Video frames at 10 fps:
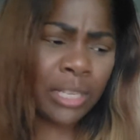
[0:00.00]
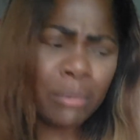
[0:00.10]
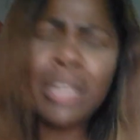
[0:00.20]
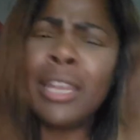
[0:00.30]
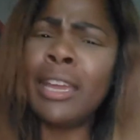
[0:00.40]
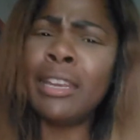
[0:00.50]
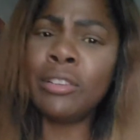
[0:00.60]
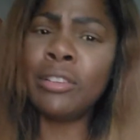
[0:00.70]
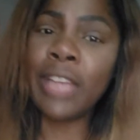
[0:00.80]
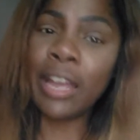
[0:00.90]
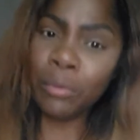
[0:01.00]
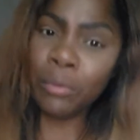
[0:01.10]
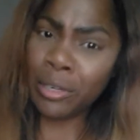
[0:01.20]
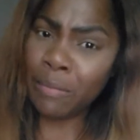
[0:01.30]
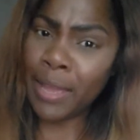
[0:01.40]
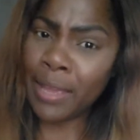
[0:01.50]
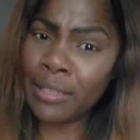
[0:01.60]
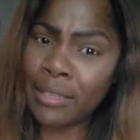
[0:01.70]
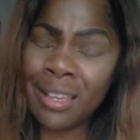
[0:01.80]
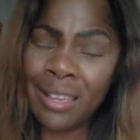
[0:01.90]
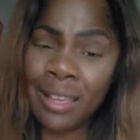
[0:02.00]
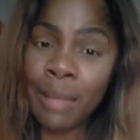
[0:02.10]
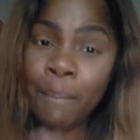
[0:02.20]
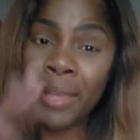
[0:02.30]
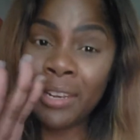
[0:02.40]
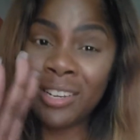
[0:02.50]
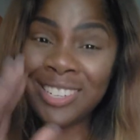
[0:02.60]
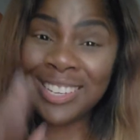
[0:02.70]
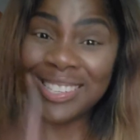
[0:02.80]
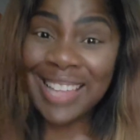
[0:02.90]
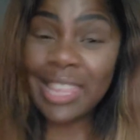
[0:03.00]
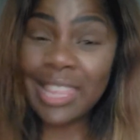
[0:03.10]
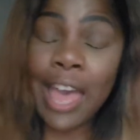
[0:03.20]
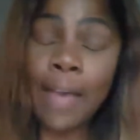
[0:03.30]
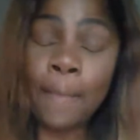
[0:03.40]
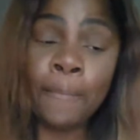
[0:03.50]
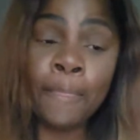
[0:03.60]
Something like in their sacral and their base. But just like that,